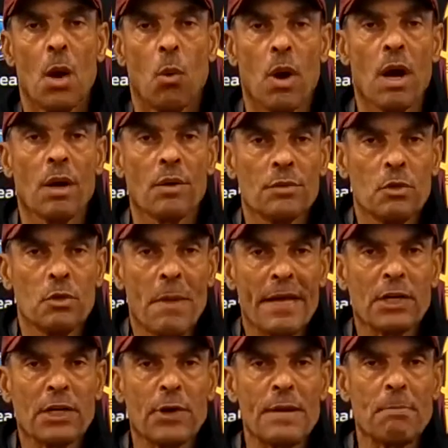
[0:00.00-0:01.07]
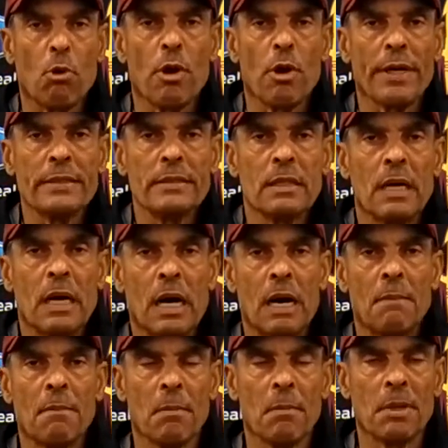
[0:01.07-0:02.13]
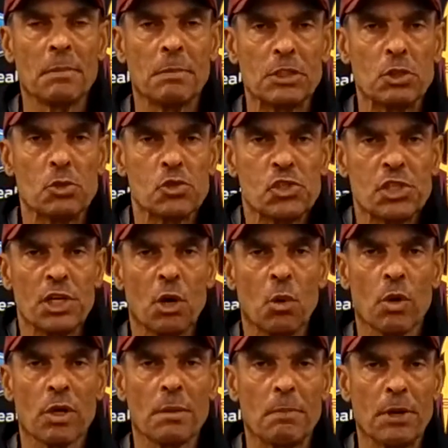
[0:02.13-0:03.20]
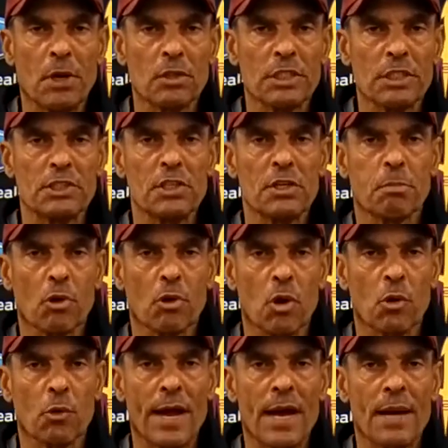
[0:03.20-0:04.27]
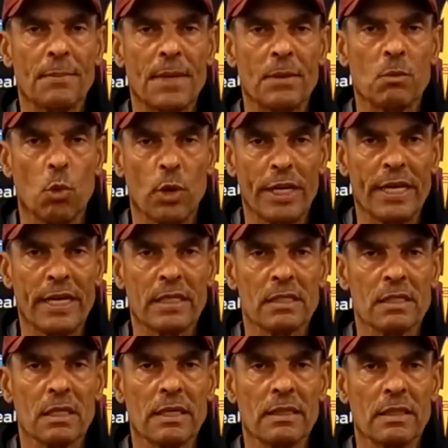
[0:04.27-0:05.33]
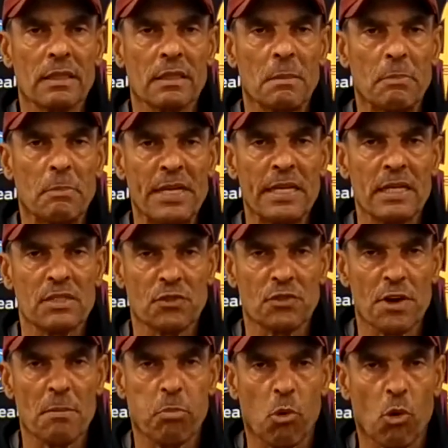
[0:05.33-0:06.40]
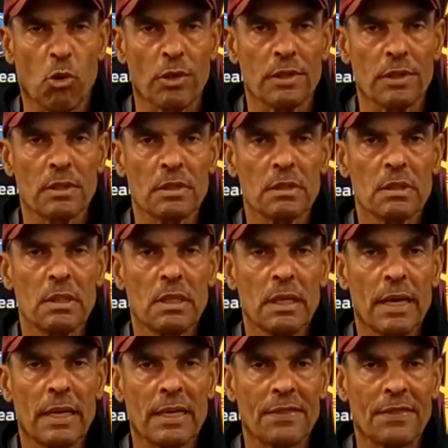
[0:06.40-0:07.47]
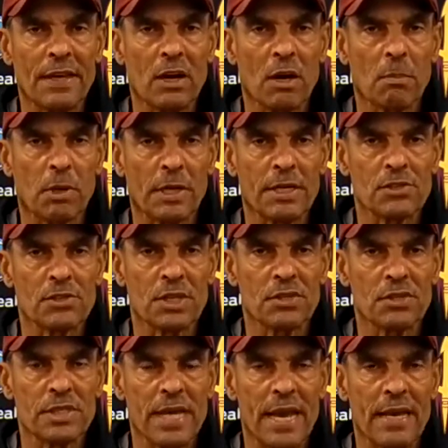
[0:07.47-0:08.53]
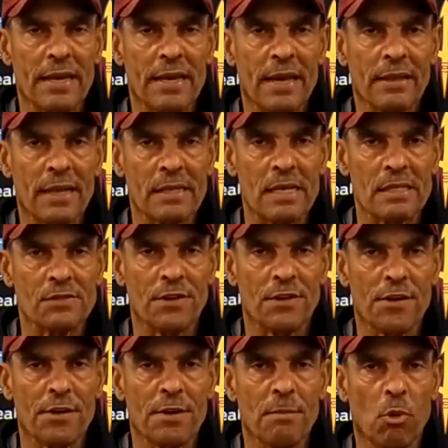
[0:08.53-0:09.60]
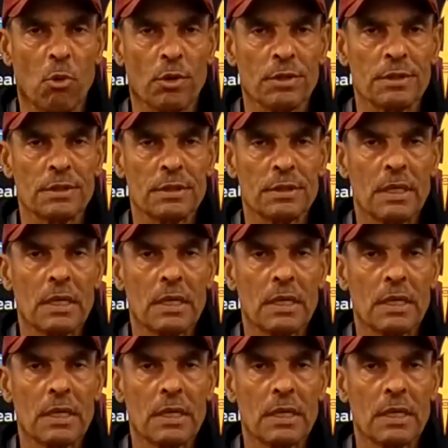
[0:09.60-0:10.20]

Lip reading: Well, you make a great point, but you still want to build into your program that winning and competing is very important. And I think our players understand that's very important.